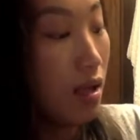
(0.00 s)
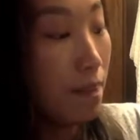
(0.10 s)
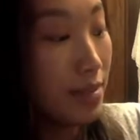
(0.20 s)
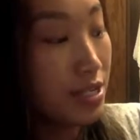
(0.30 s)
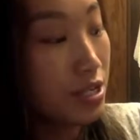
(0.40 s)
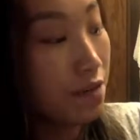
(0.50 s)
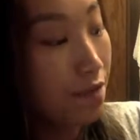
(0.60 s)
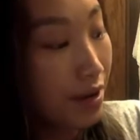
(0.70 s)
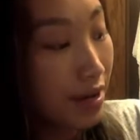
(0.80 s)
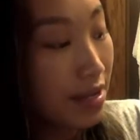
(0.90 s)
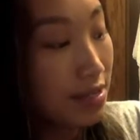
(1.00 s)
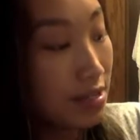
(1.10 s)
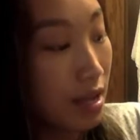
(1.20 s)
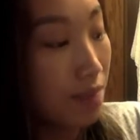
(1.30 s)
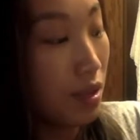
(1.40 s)
Mr. Faraday
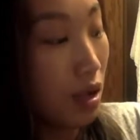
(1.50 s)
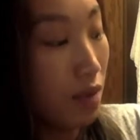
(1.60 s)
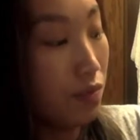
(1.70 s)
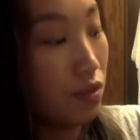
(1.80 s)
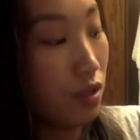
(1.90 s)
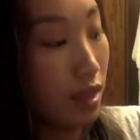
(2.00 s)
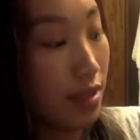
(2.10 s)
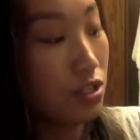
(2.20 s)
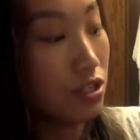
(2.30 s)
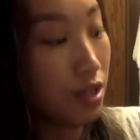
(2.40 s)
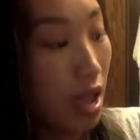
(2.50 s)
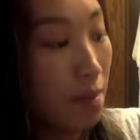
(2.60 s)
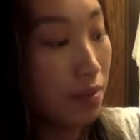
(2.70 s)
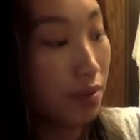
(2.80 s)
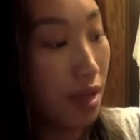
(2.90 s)
stepped up to the lecture
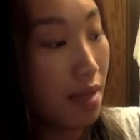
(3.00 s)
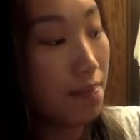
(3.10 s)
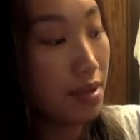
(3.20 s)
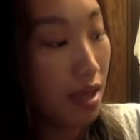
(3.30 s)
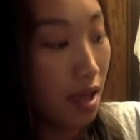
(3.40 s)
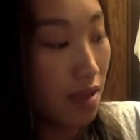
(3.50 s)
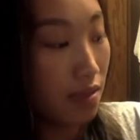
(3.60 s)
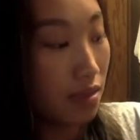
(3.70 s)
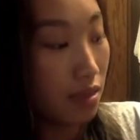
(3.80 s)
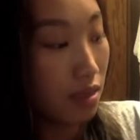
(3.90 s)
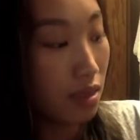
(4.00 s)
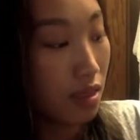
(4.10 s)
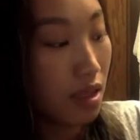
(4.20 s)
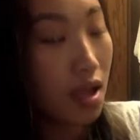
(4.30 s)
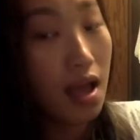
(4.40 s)
table and began.
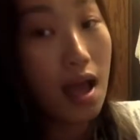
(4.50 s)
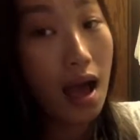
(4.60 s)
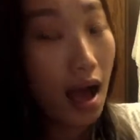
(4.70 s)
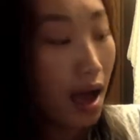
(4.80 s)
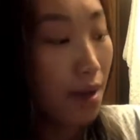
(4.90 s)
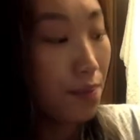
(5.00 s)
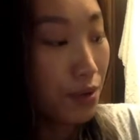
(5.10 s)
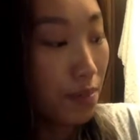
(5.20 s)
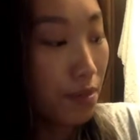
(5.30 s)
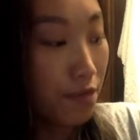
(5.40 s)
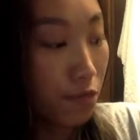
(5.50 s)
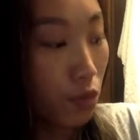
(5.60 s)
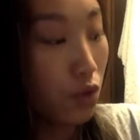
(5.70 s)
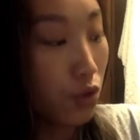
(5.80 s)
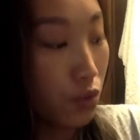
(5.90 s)
I bring
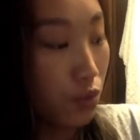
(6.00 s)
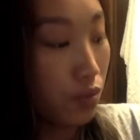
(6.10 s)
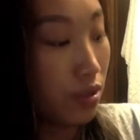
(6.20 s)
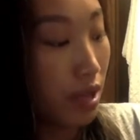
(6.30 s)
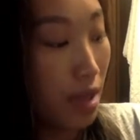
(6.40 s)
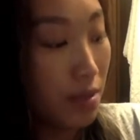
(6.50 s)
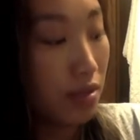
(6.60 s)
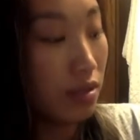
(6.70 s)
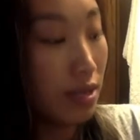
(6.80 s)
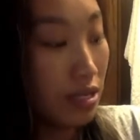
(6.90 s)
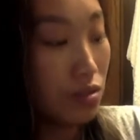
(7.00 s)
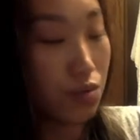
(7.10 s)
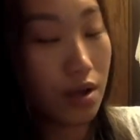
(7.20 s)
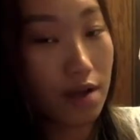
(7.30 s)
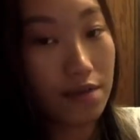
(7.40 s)
before you the chemical
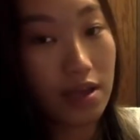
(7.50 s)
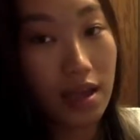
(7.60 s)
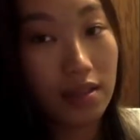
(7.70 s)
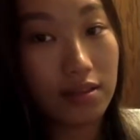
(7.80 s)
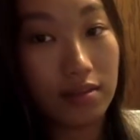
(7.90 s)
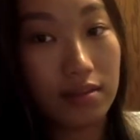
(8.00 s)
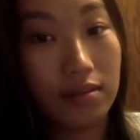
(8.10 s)
history of a candle.